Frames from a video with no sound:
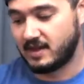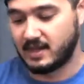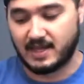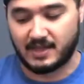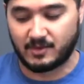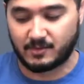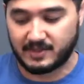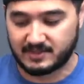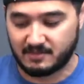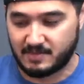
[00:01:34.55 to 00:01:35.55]
and the
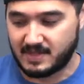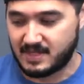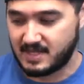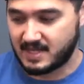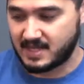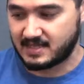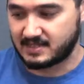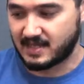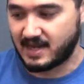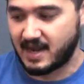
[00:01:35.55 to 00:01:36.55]
reason being
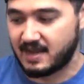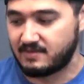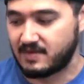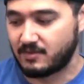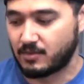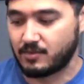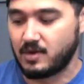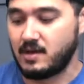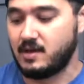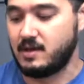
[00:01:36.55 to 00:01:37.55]
is that I've never
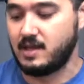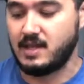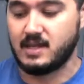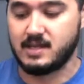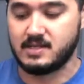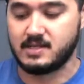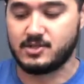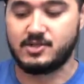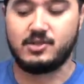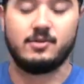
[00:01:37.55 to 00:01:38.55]
run in
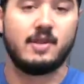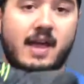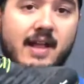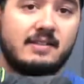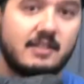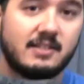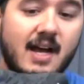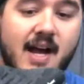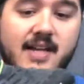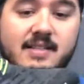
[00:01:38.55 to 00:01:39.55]
a shoe that had such a
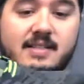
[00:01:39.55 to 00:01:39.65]
high